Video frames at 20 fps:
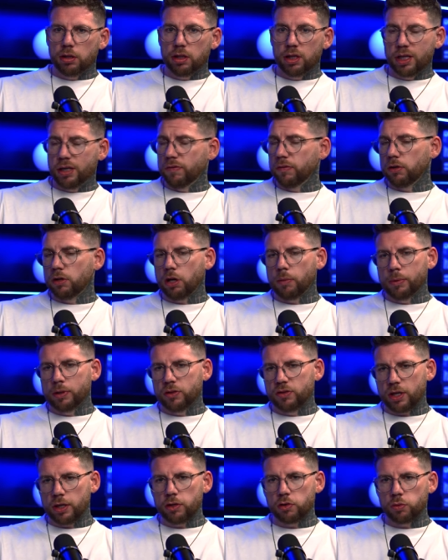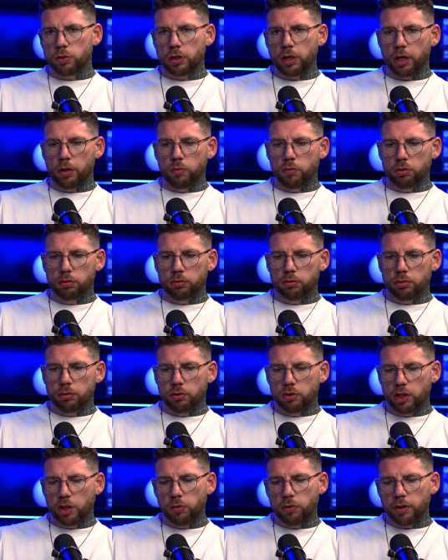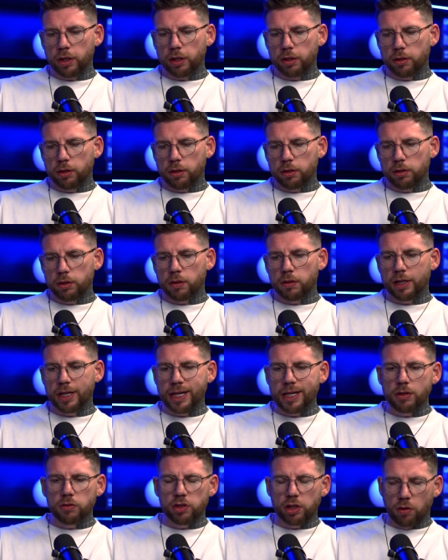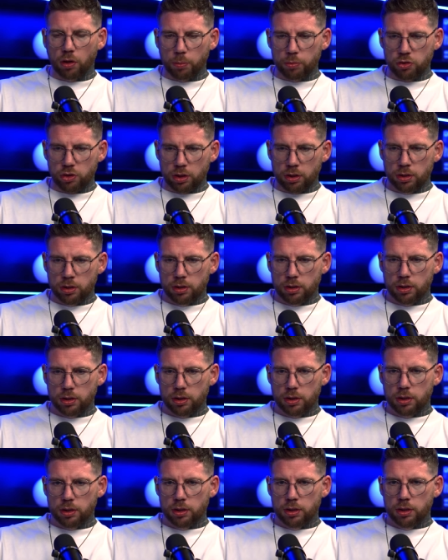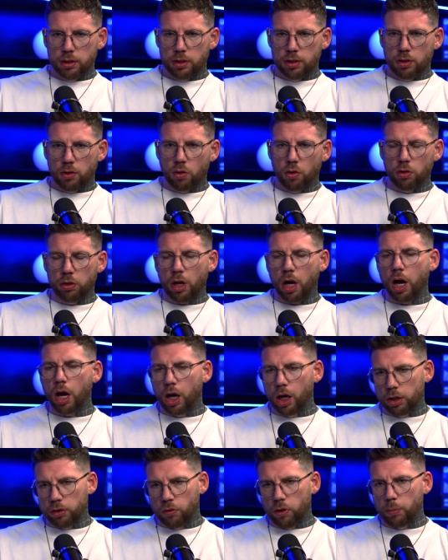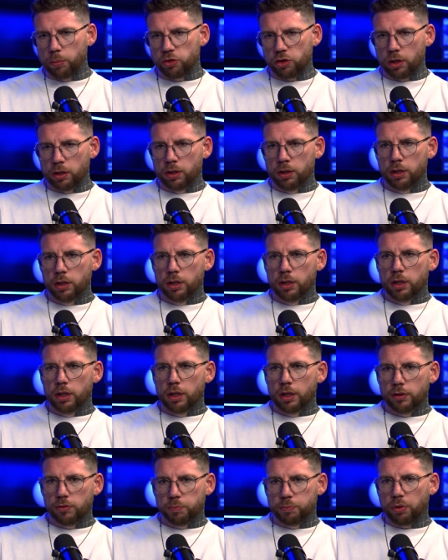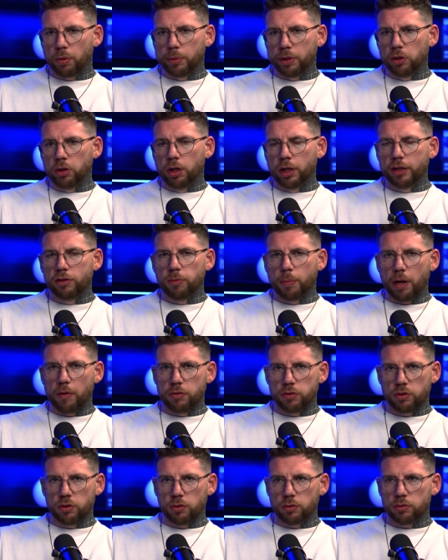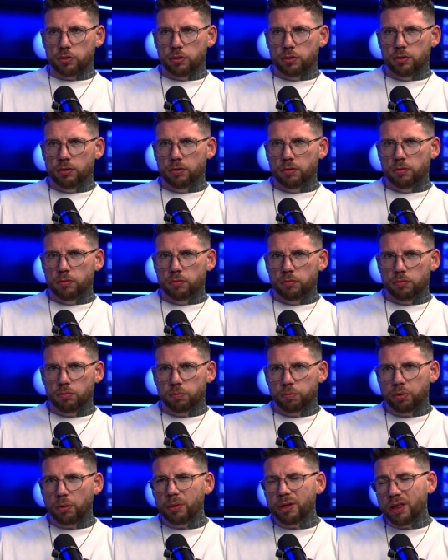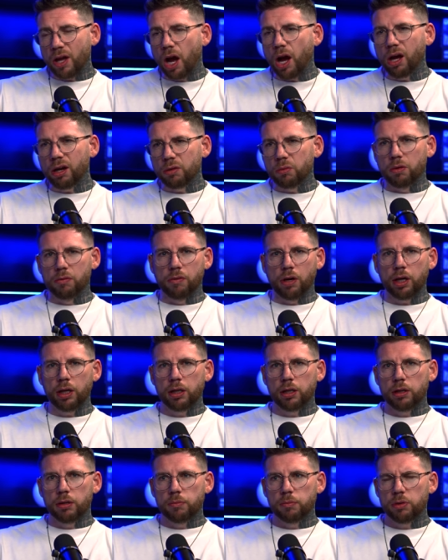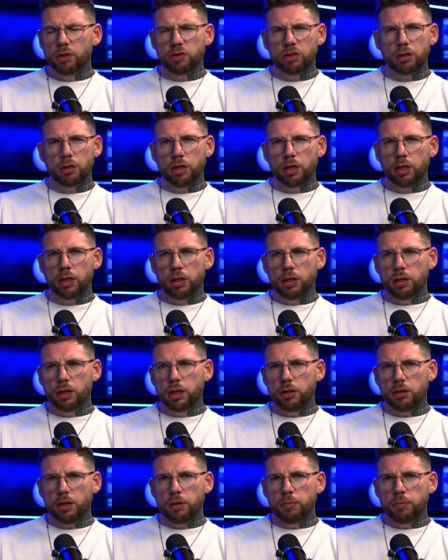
even common sense would go, well, mm-hmm. do you think that, that the easier option or the harder option is probably going to lead to better results? Probably the harder one, right? Because it, it,